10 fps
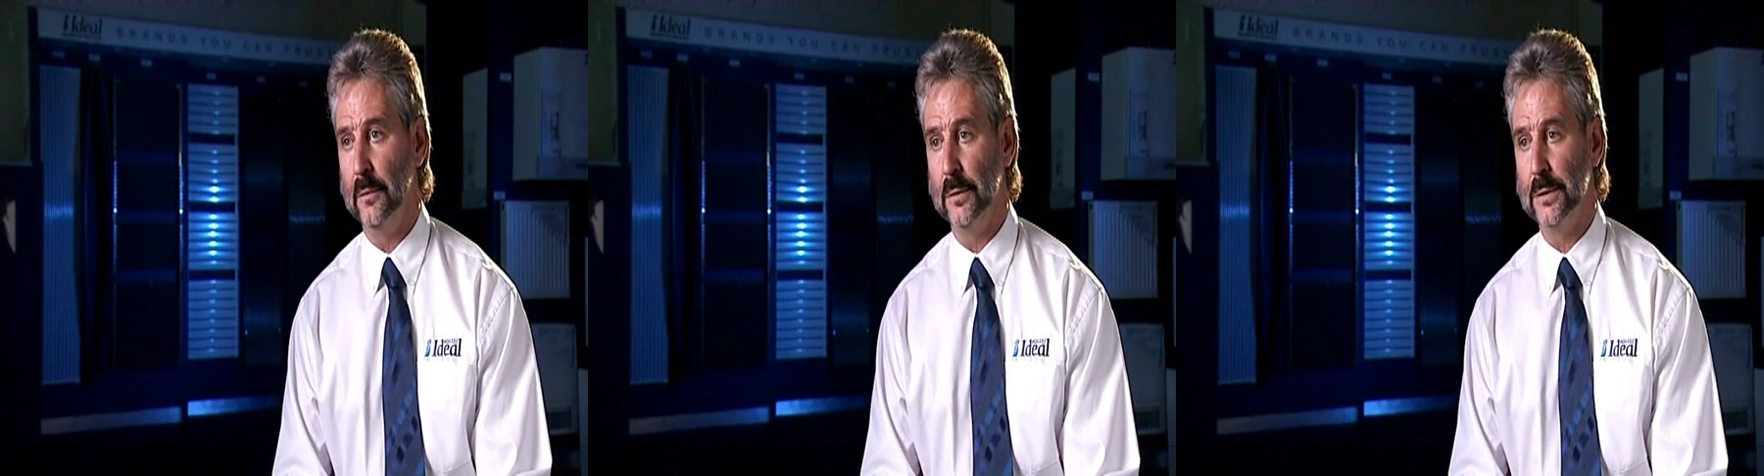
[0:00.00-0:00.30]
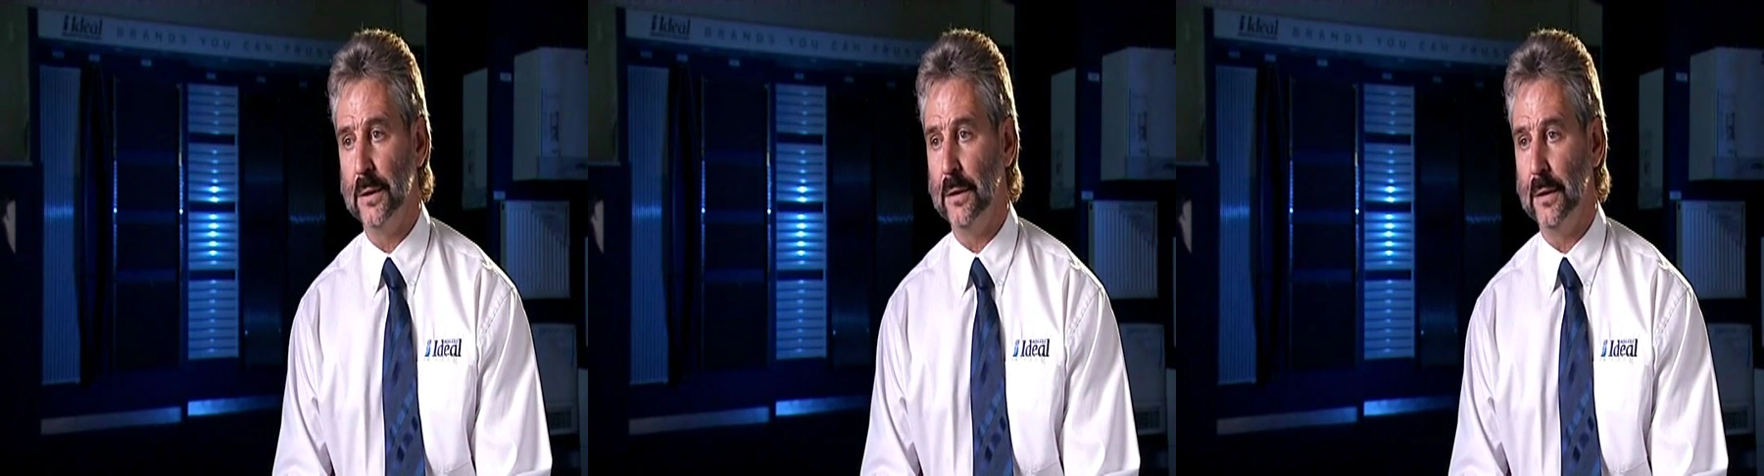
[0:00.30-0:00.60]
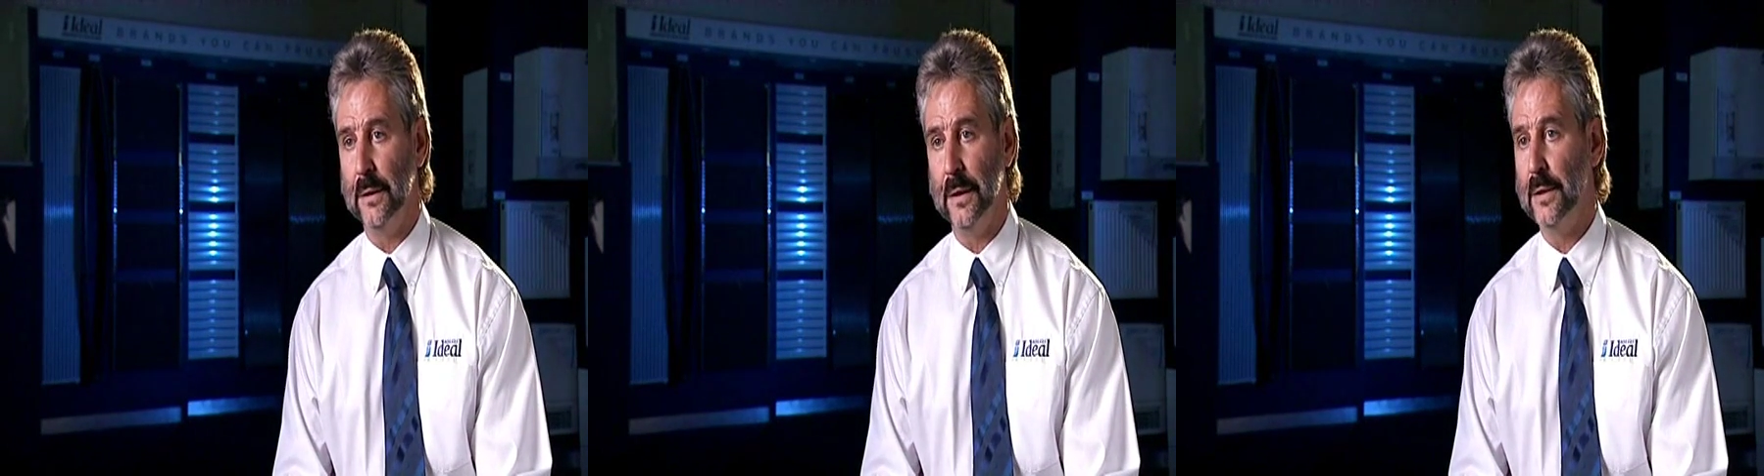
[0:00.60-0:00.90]
was that
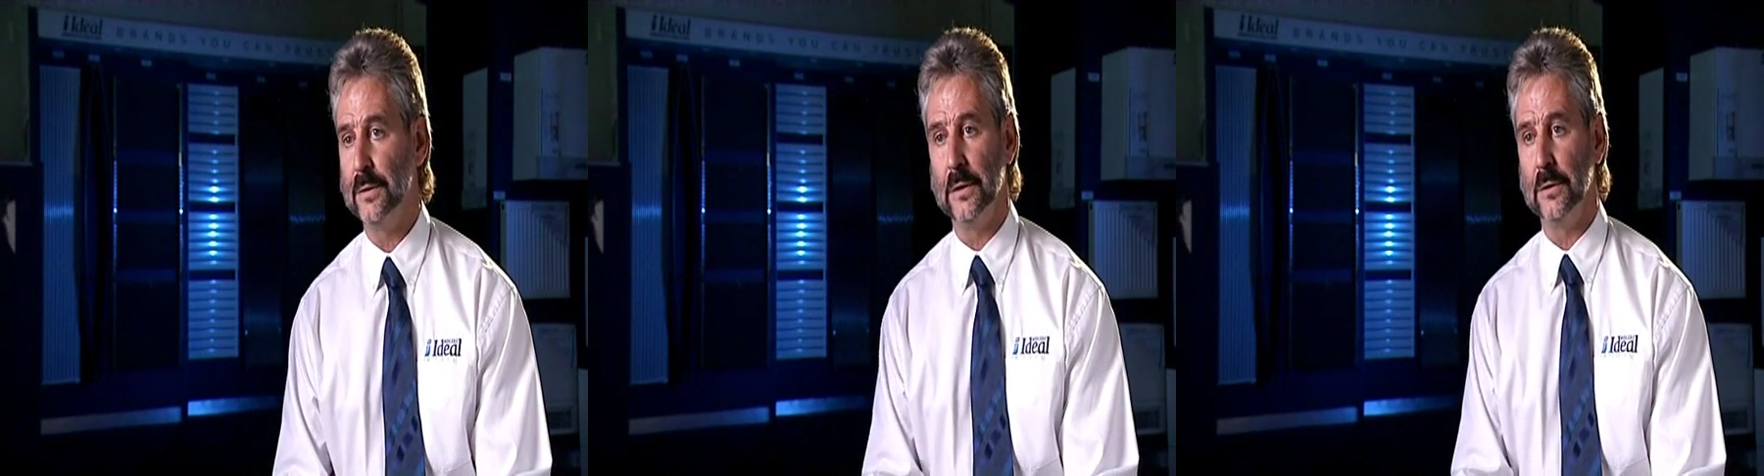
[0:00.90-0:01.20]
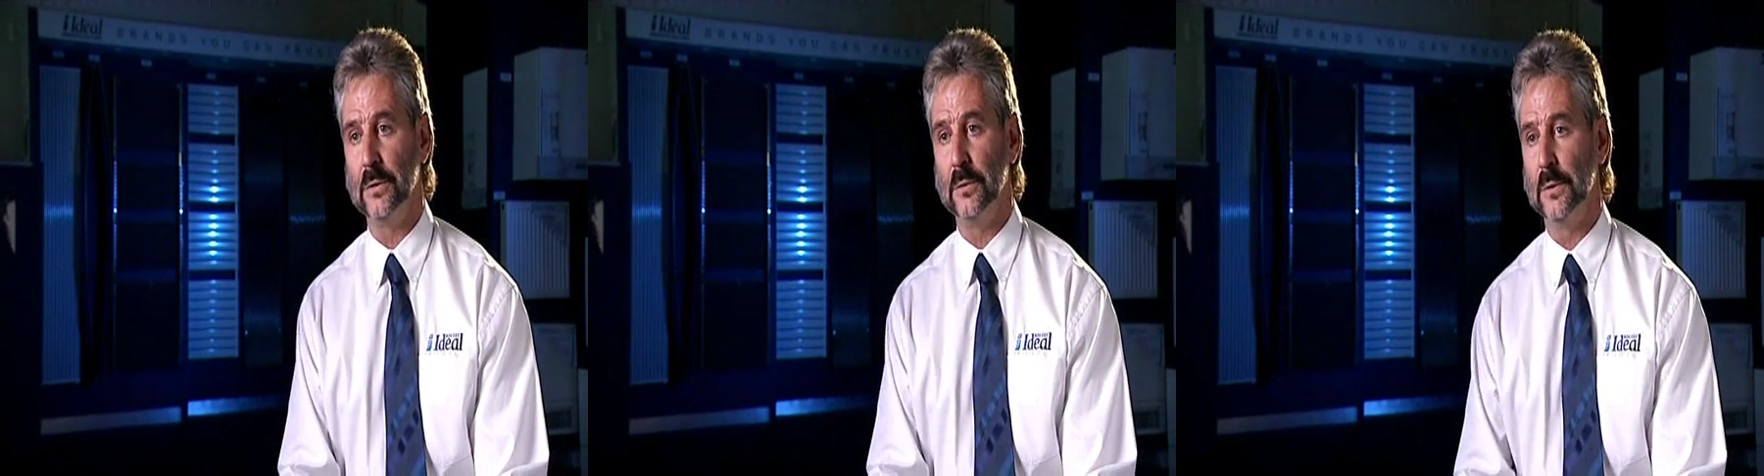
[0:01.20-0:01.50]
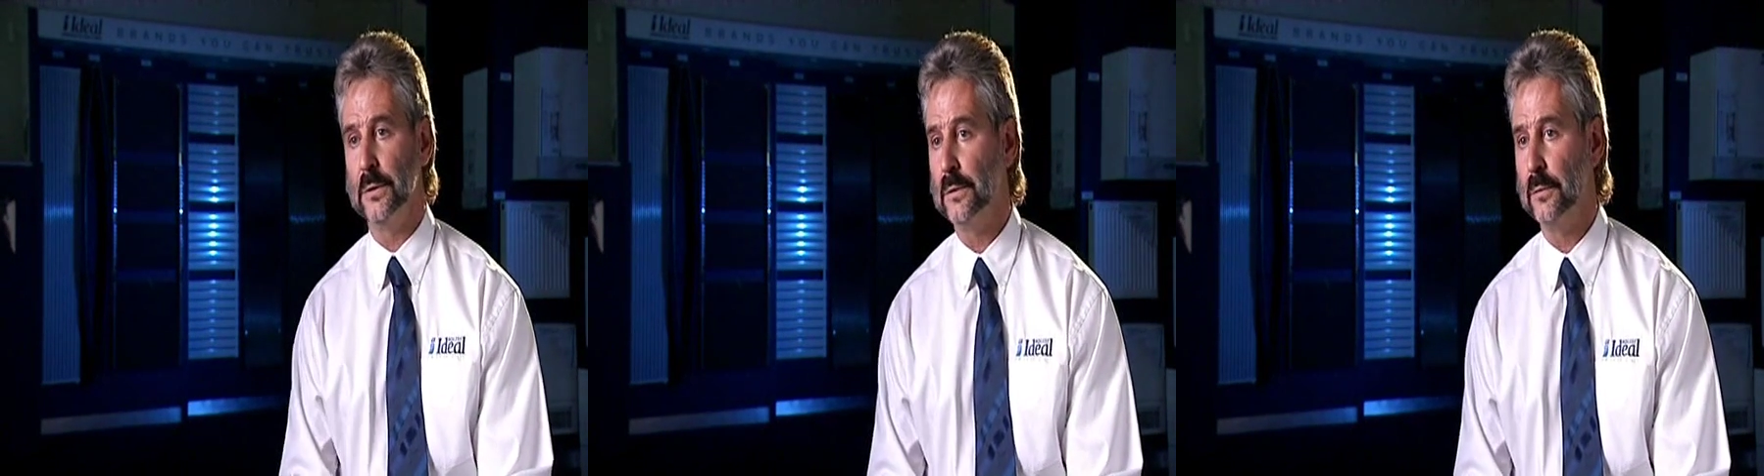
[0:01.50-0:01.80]
the end solution
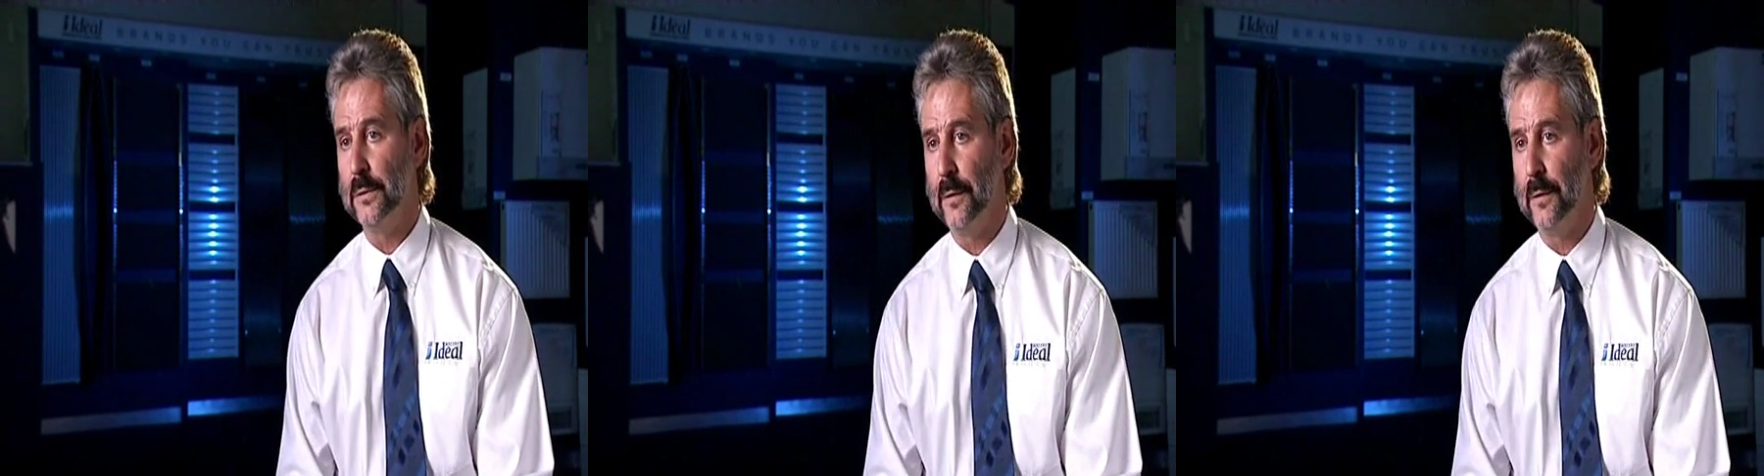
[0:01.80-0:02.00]
was